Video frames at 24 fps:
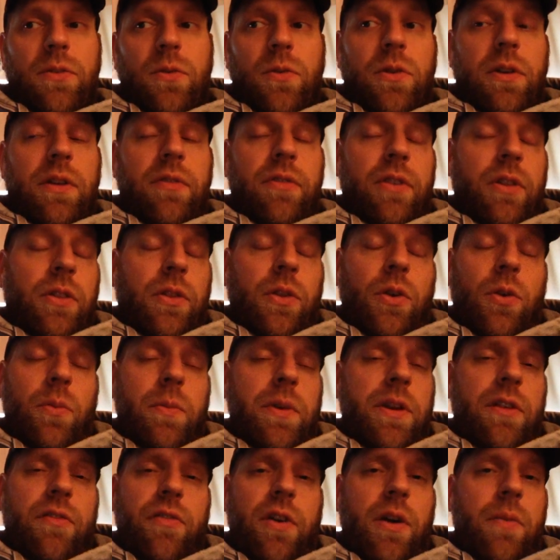or even a little
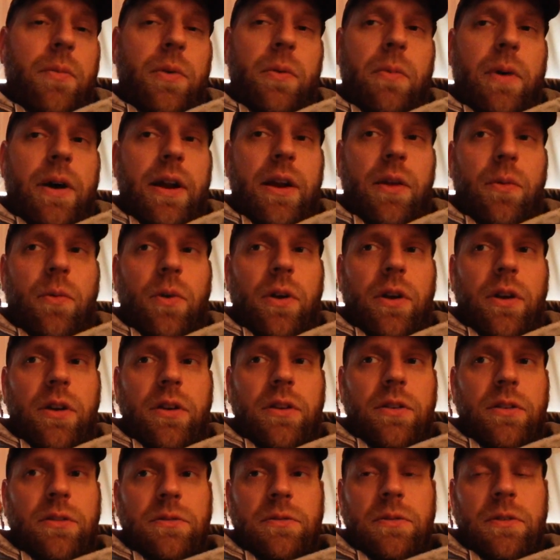bit of upper body
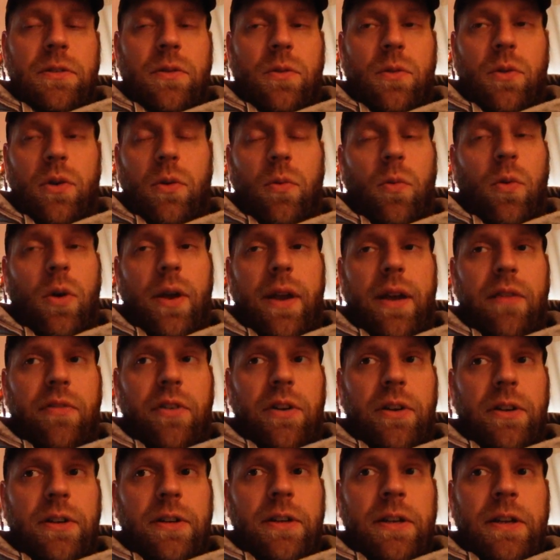work, or whatever,